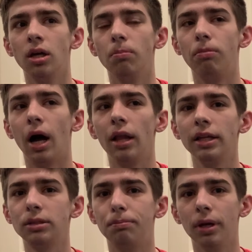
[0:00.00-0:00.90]
but at
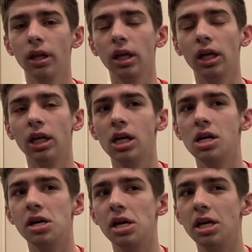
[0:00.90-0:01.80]
least Billy
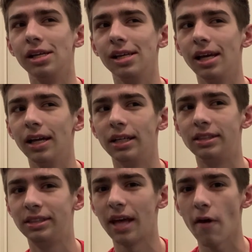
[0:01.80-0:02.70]
is
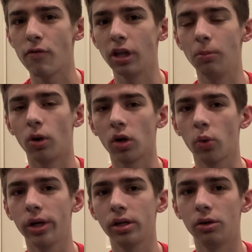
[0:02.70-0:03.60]
definitely more
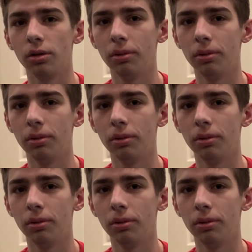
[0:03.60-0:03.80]
queer coded,